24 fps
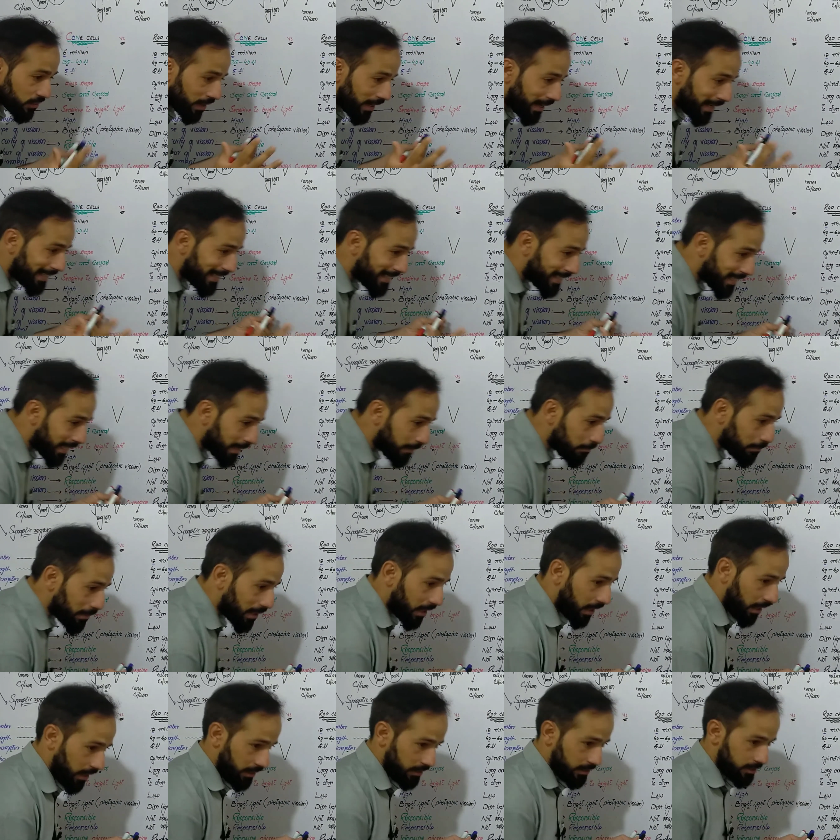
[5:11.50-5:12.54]
in dim
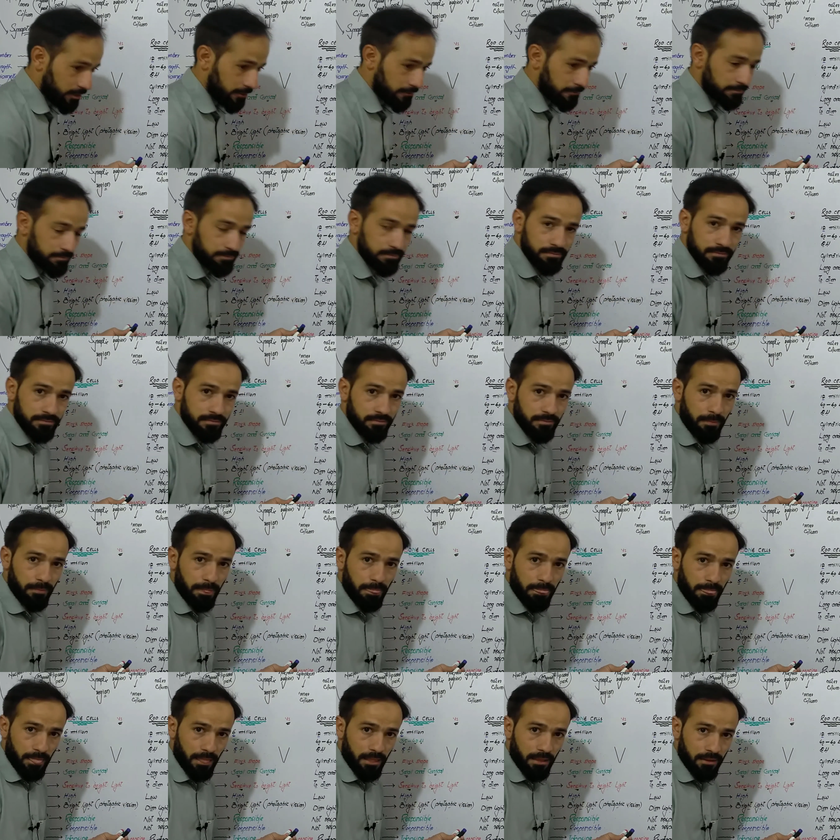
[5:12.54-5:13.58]
light,
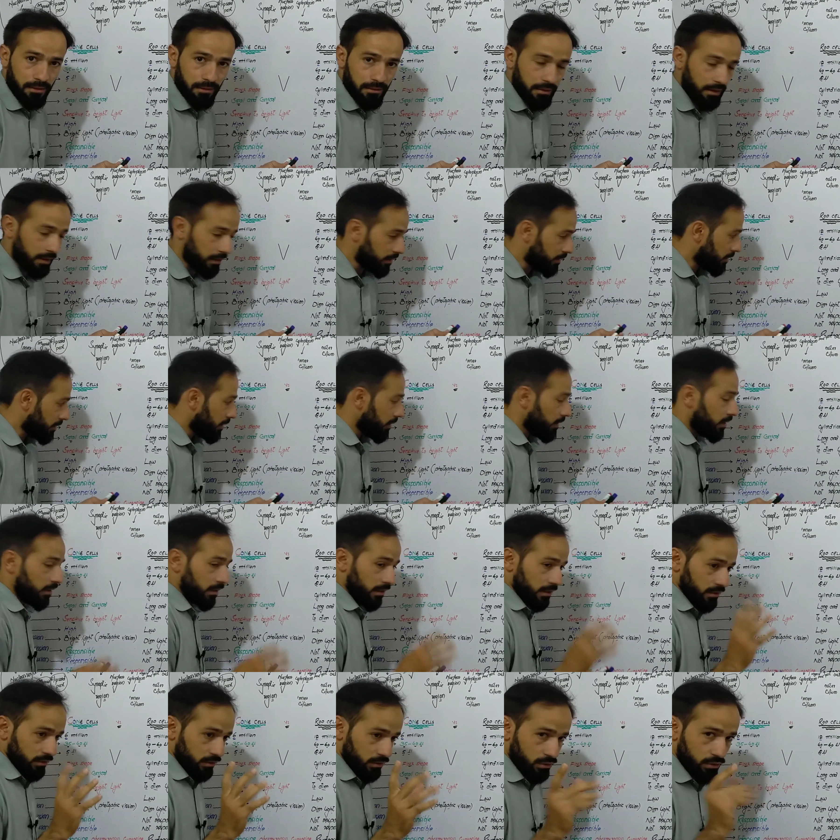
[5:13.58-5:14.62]
right?
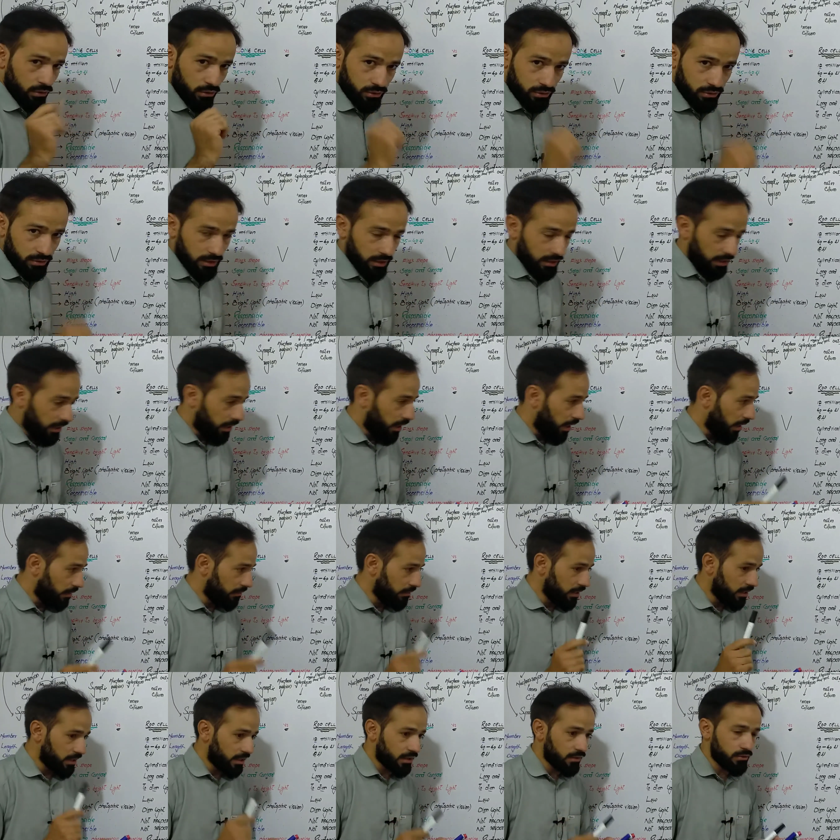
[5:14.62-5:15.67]
Look, I
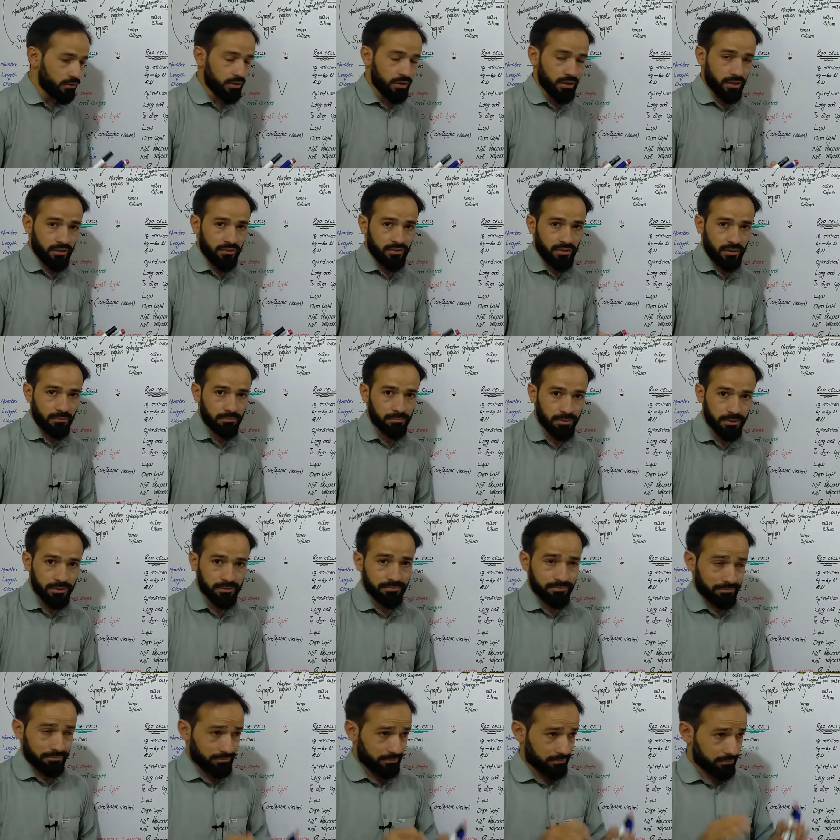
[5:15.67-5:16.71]
will give you an example.
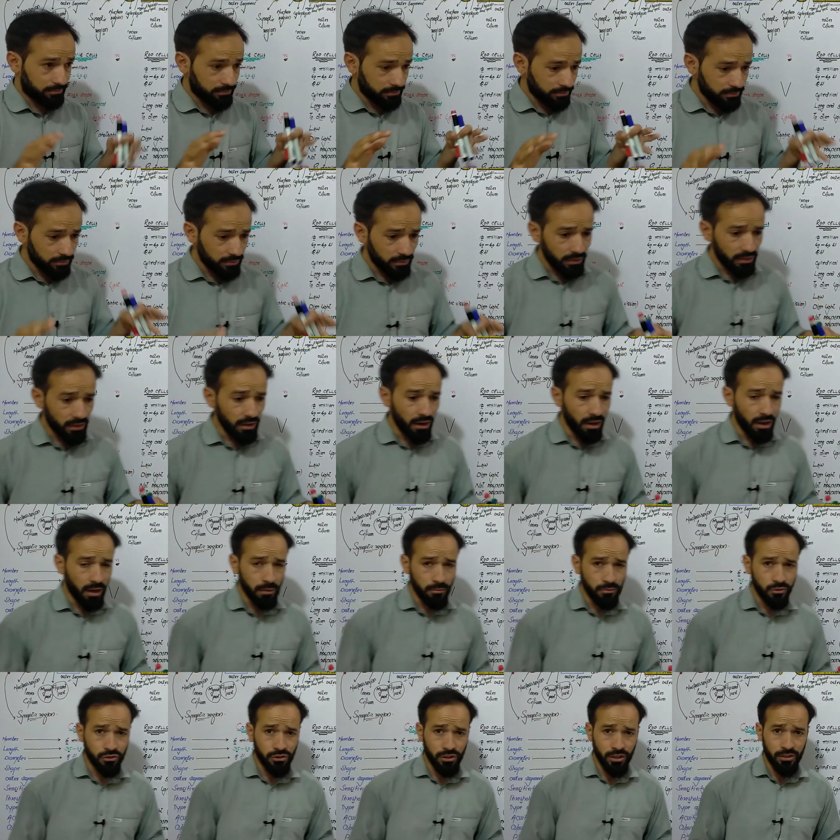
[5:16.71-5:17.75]
I'm
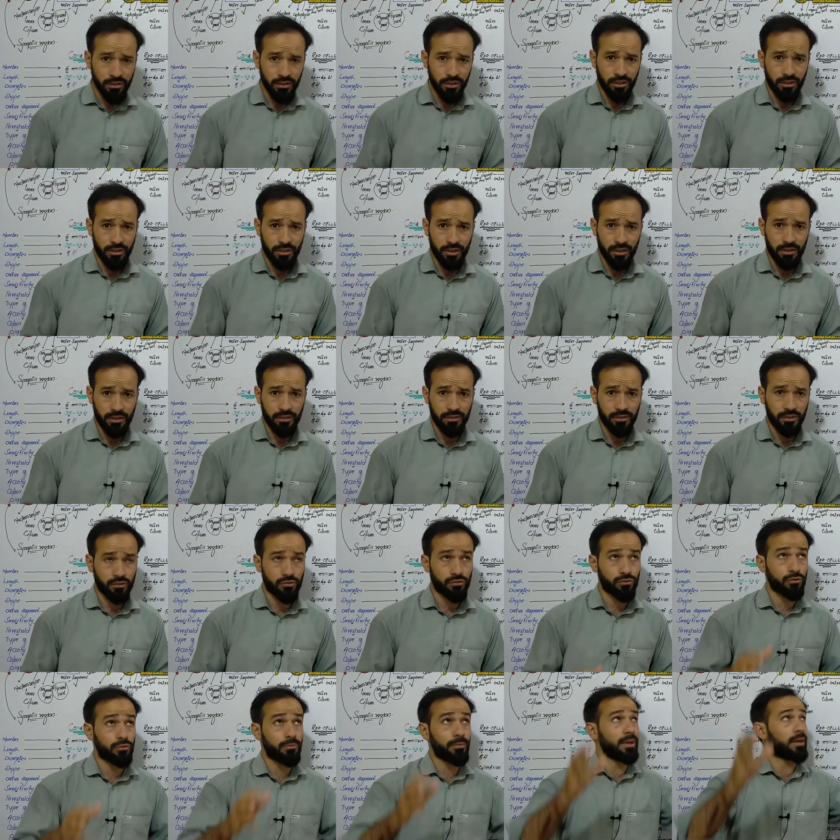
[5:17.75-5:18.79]
standing here in this
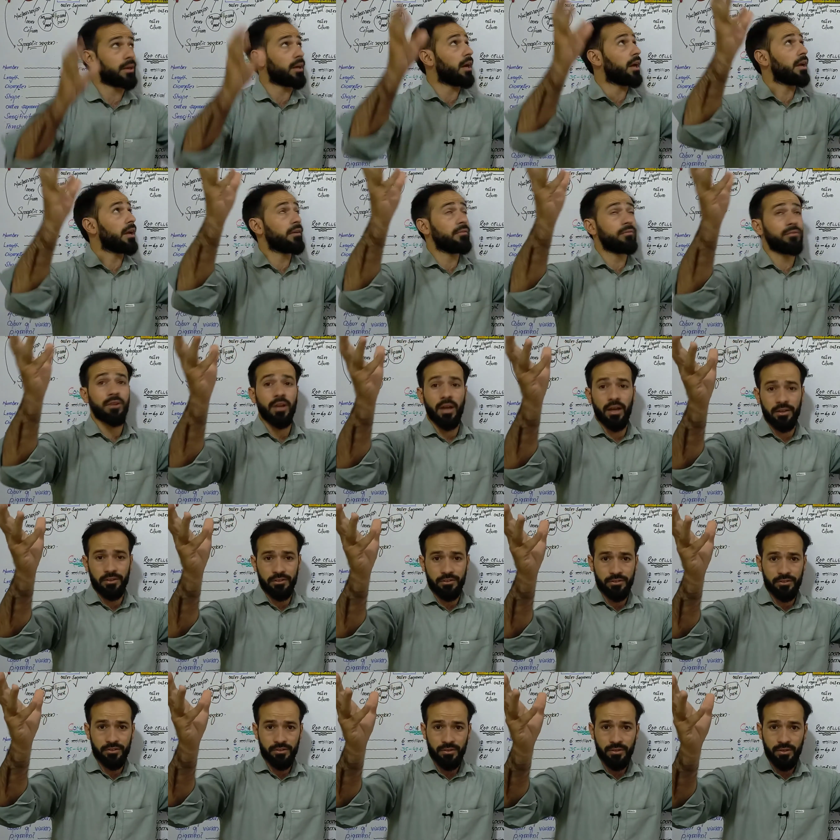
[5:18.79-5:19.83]
room and I have
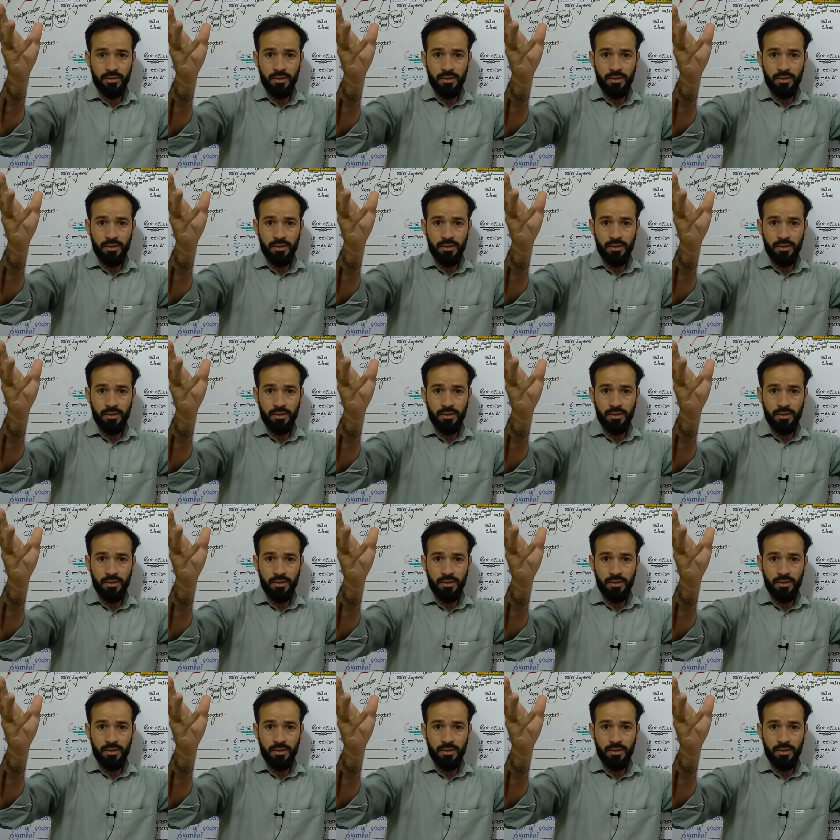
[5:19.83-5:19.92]
lights,